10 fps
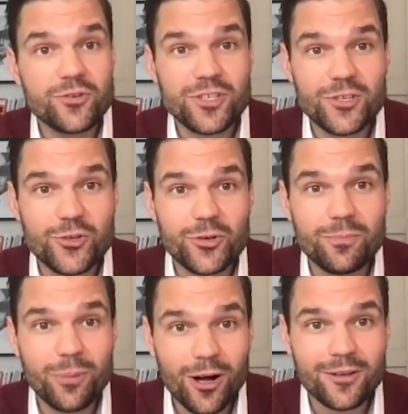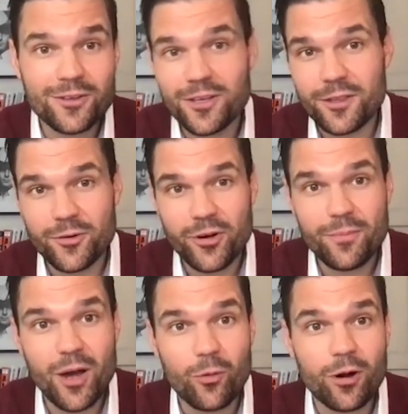just issued a bond on the
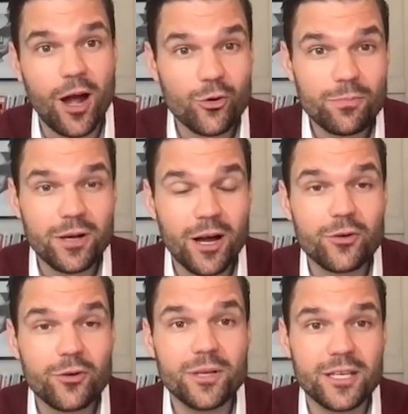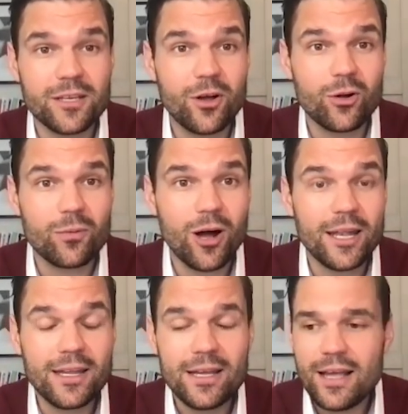Ethereum network, $100 million bond,